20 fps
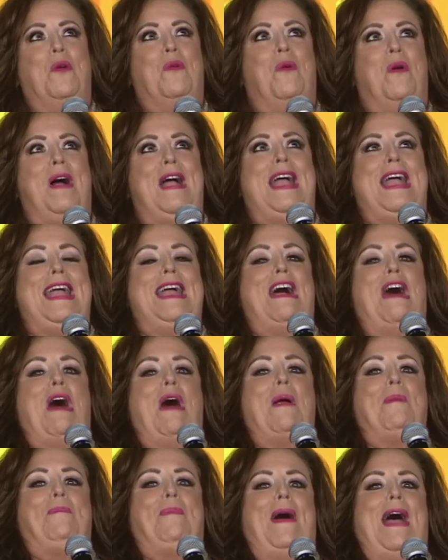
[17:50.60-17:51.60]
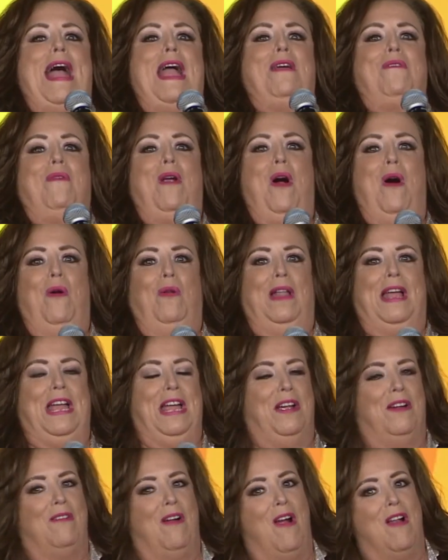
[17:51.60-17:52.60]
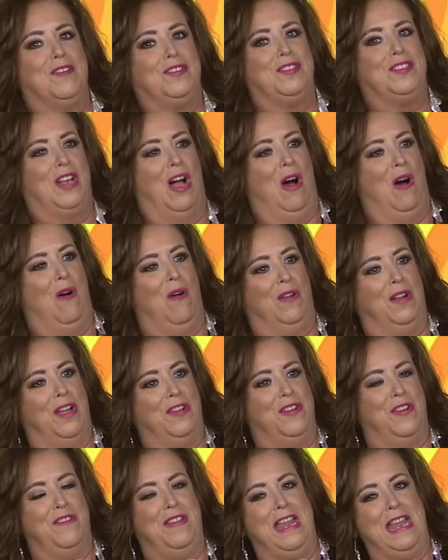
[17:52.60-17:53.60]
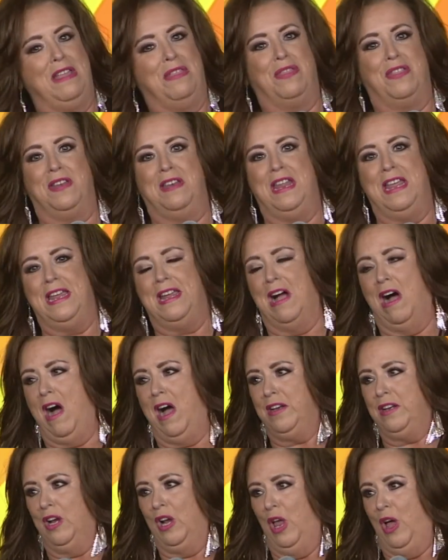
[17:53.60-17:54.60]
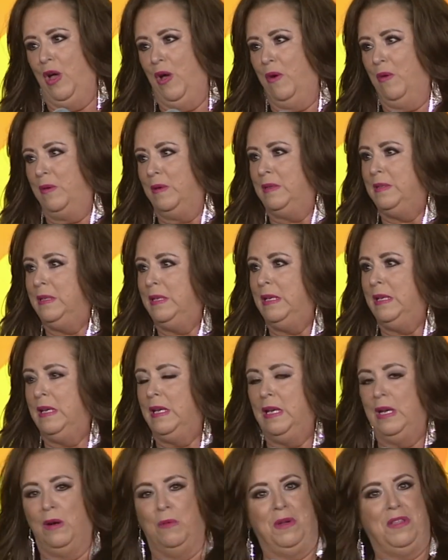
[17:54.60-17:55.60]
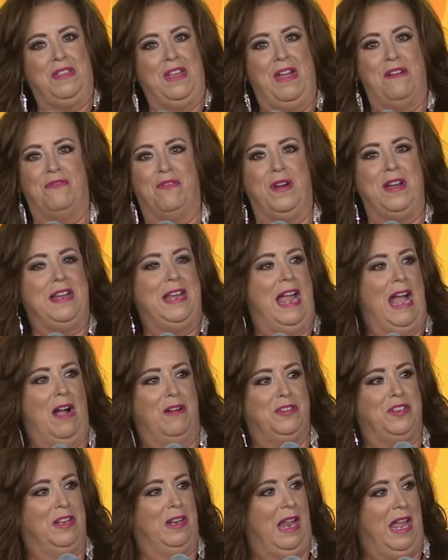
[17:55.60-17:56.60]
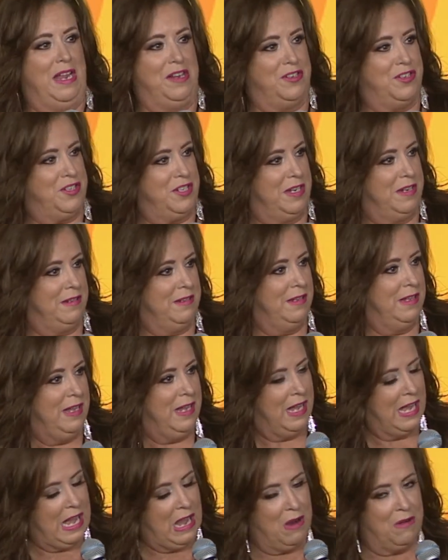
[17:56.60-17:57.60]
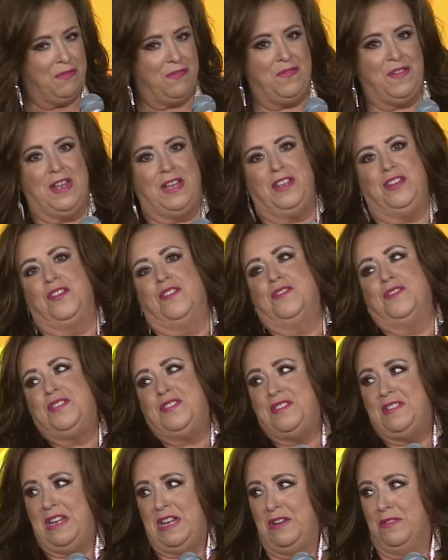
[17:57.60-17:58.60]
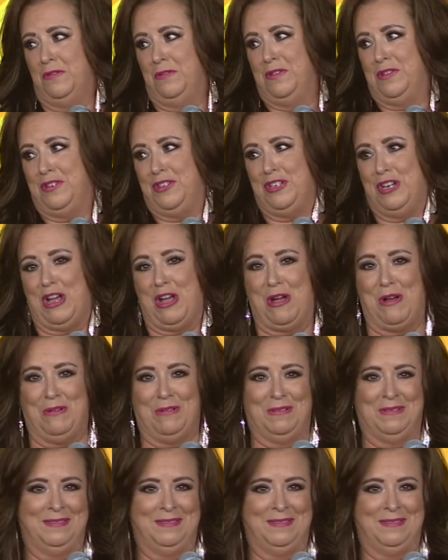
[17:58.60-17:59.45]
We are payroll, hear our song underneath the neon glow with every calculation. Our figures steal the show.